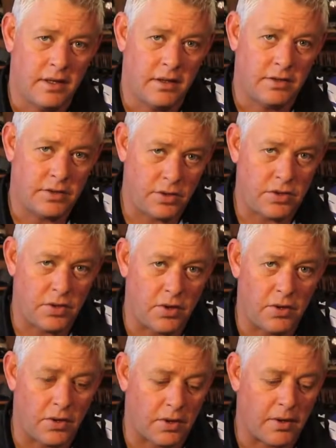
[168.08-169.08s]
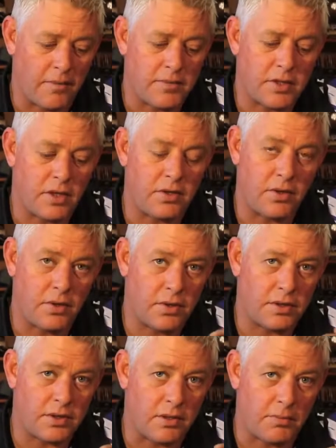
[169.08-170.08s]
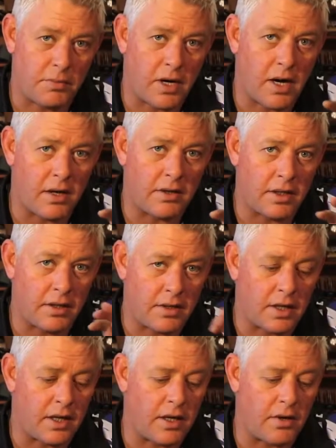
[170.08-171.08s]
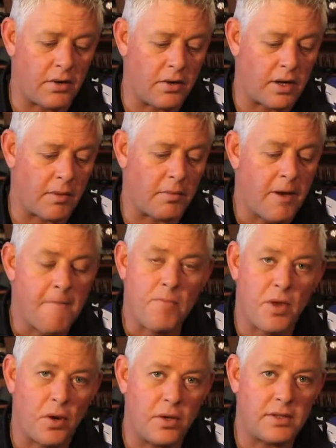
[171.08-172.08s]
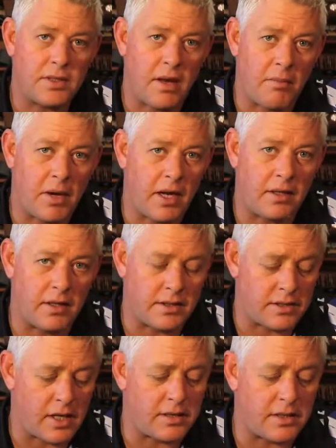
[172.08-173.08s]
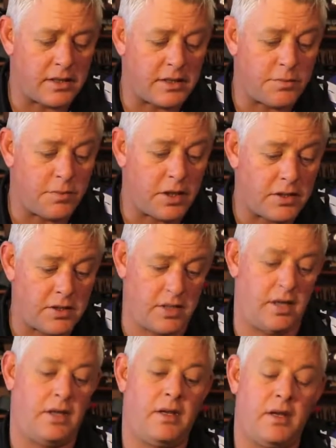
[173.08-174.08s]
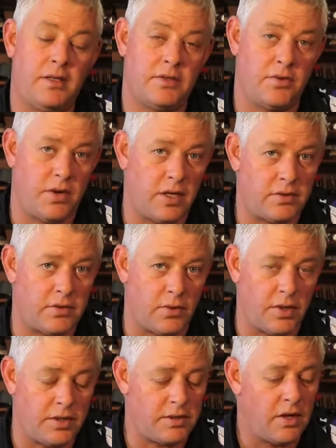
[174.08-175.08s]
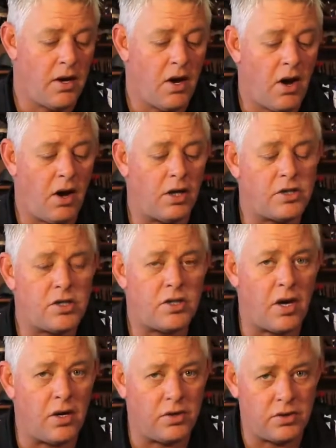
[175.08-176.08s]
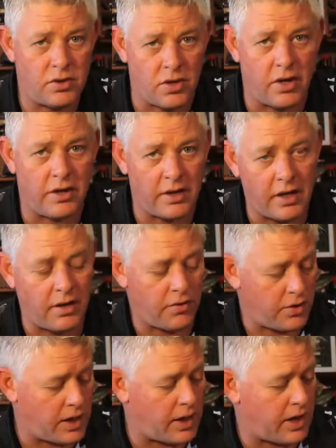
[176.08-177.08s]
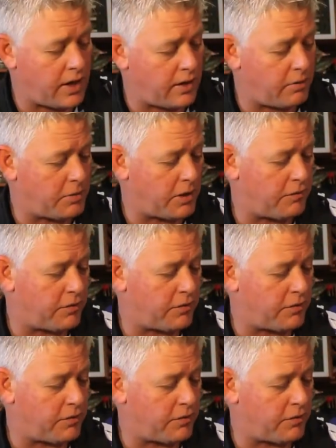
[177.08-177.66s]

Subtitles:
suits your hook, so that your hook's still proud and you can get a hook up. The hooks they make these days, and especially these ringed soys, are so strong they can really handle big